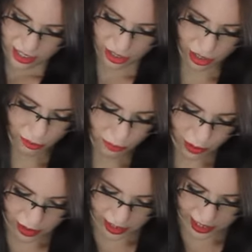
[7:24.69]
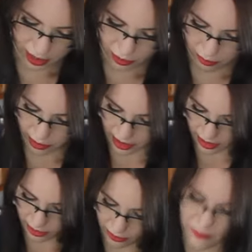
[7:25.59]
Just roll it like you would bread
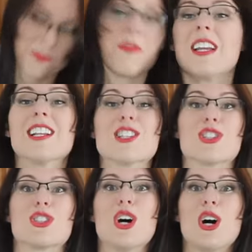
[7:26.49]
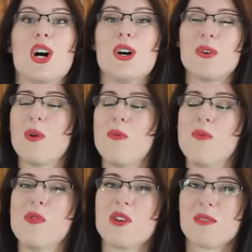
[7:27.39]
dough. And it's so
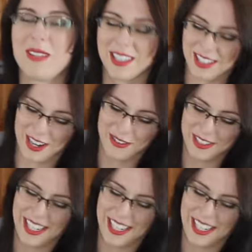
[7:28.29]
warm and soft.